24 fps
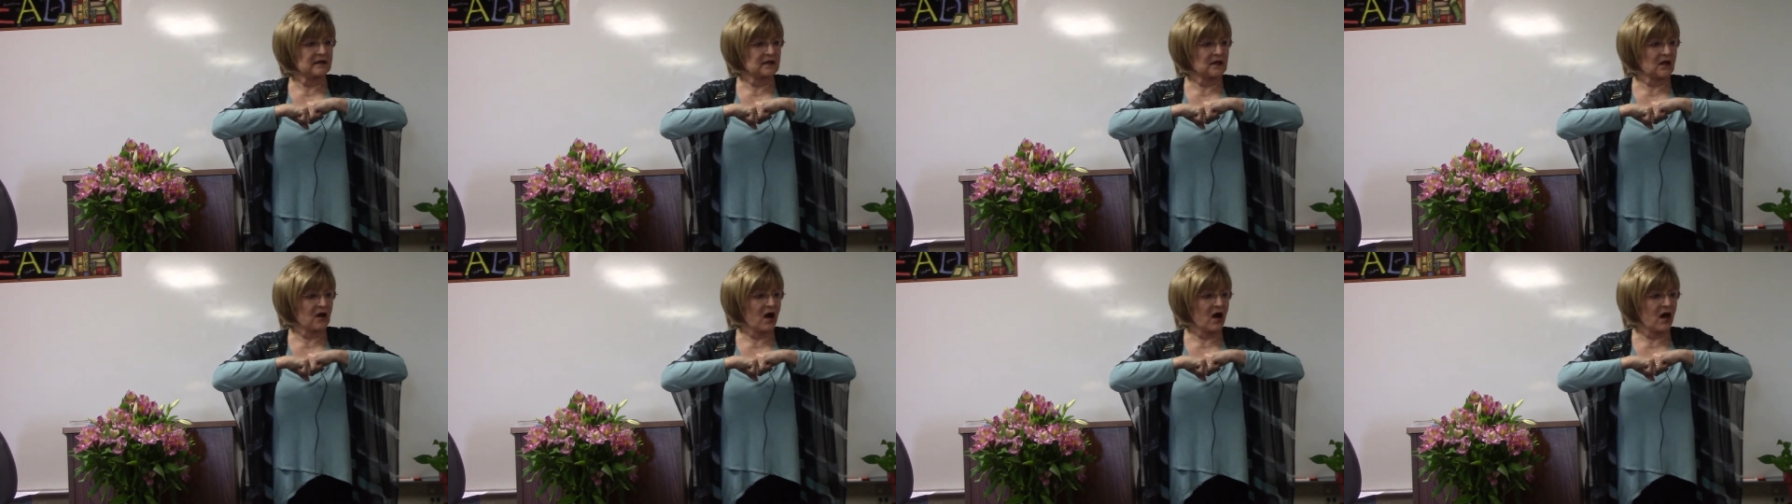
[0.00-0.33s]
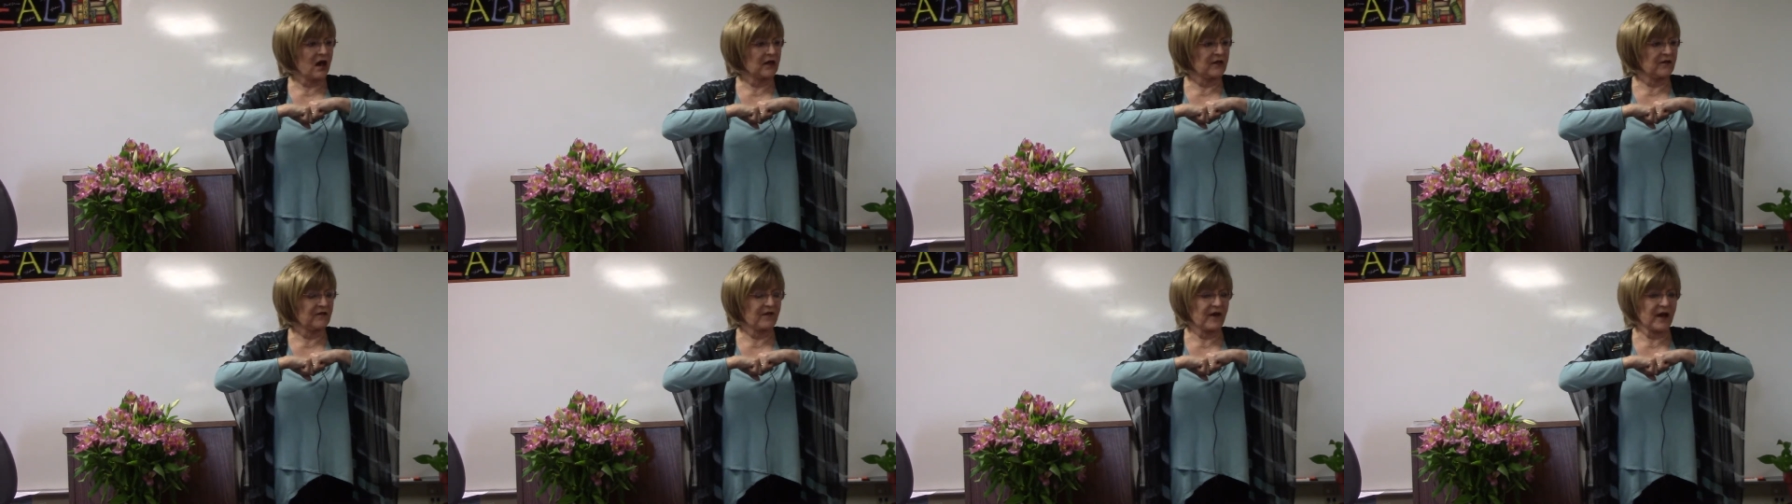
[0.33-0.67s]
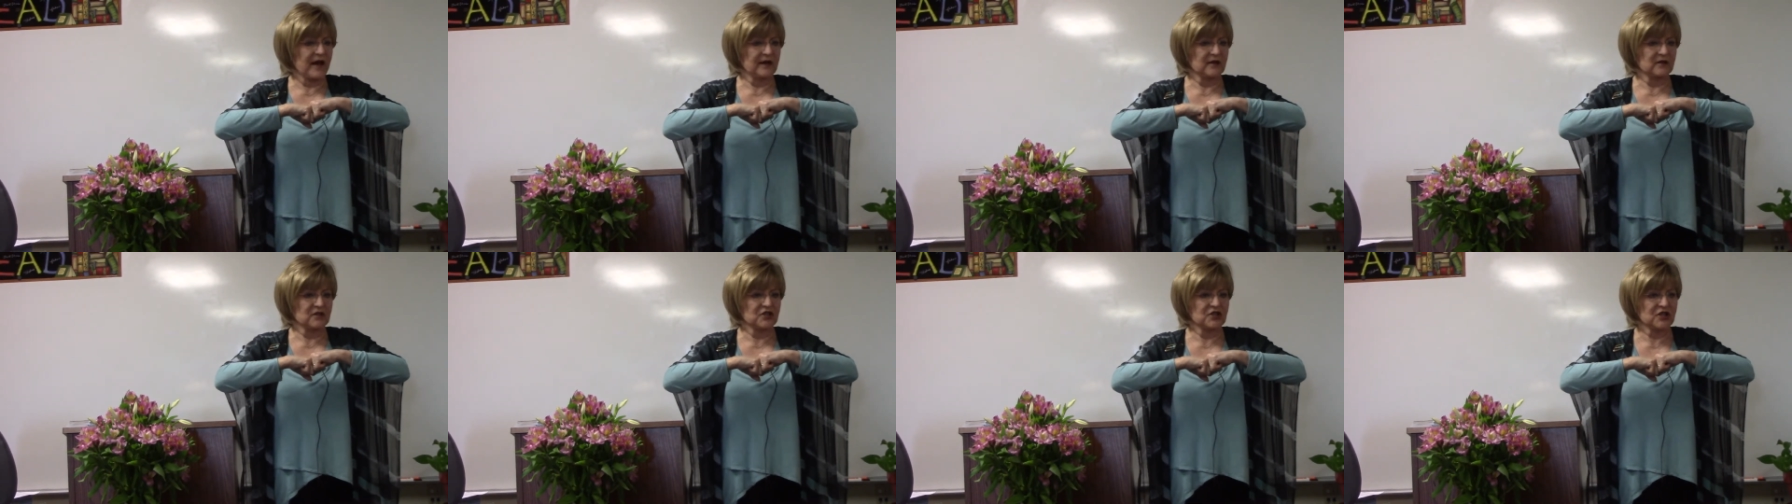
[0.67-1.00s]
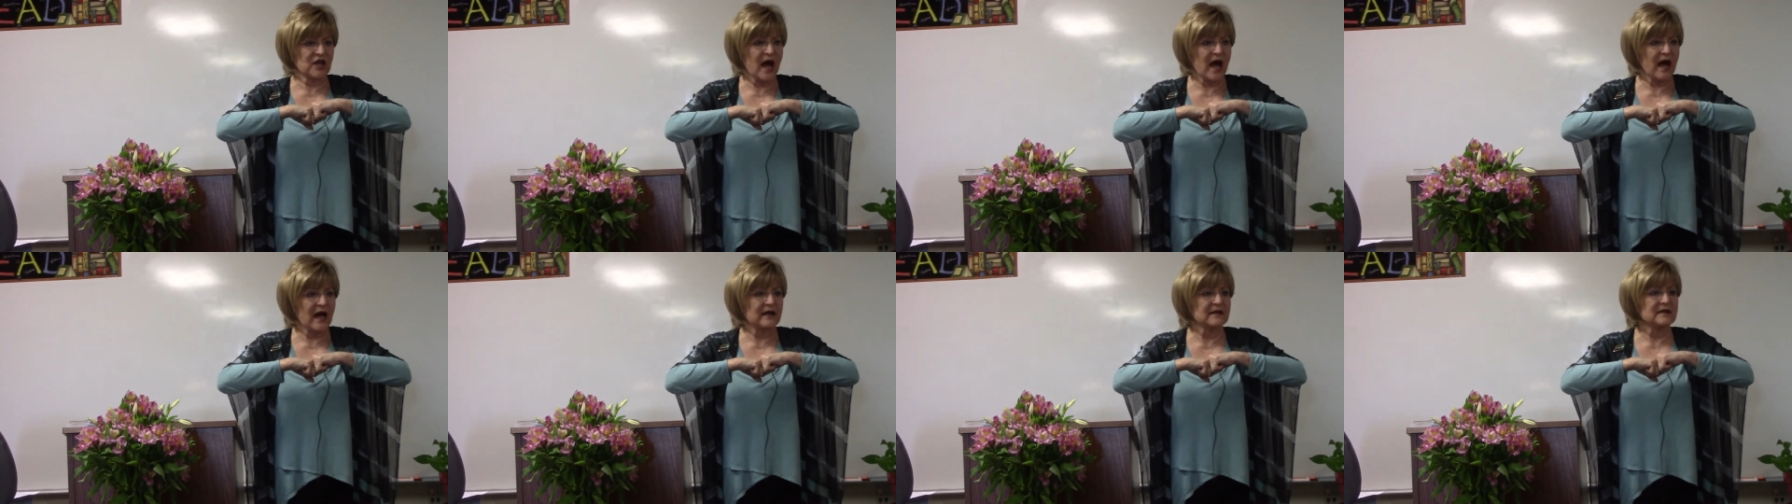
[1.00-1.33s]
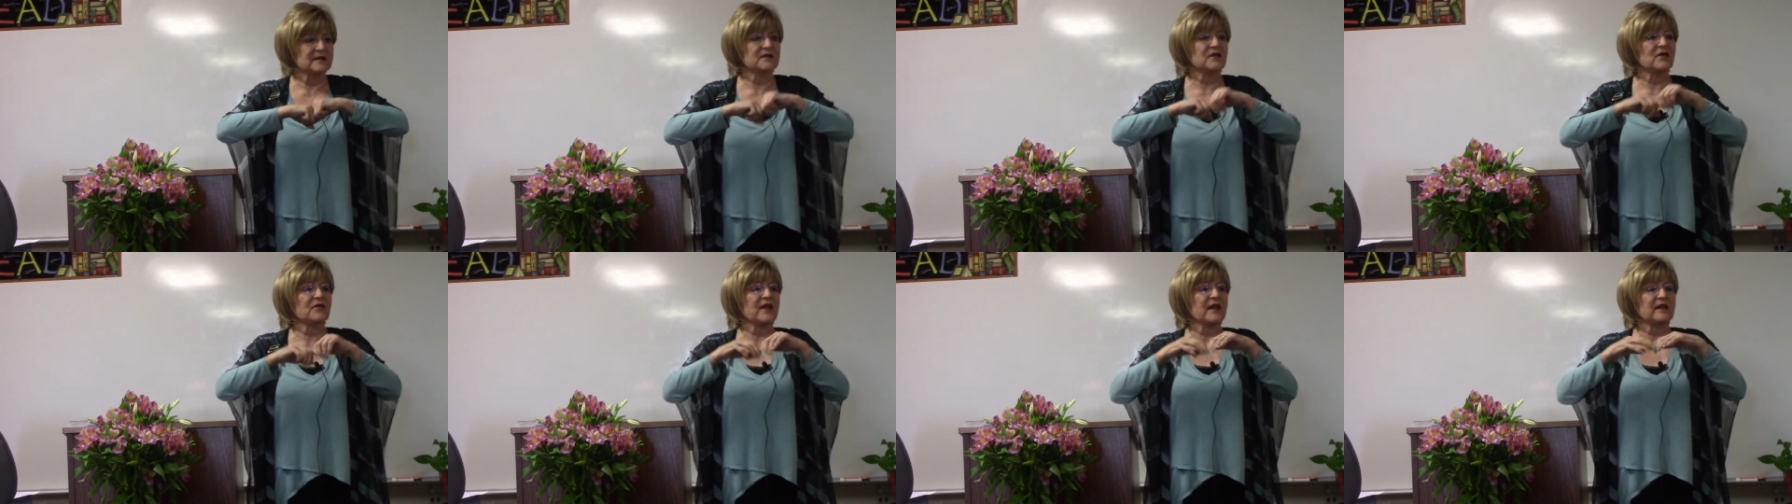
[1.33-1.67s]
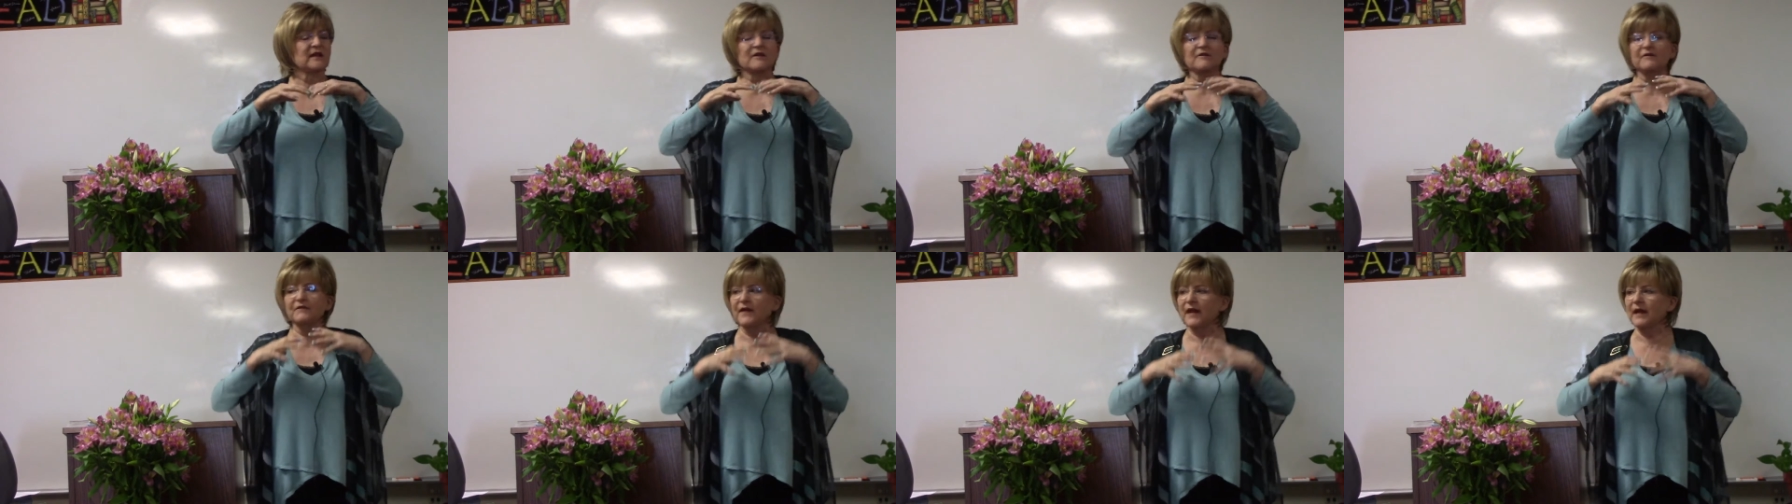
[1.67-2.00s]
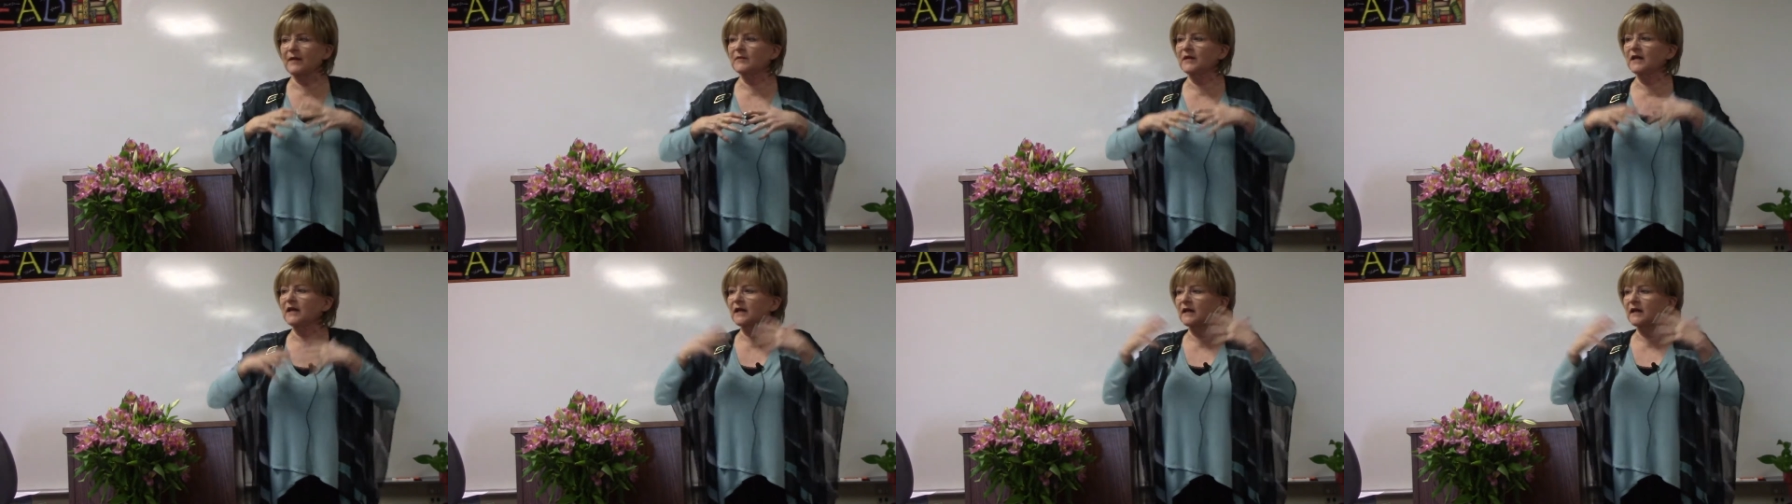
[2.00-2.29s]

to call the final shot so that the family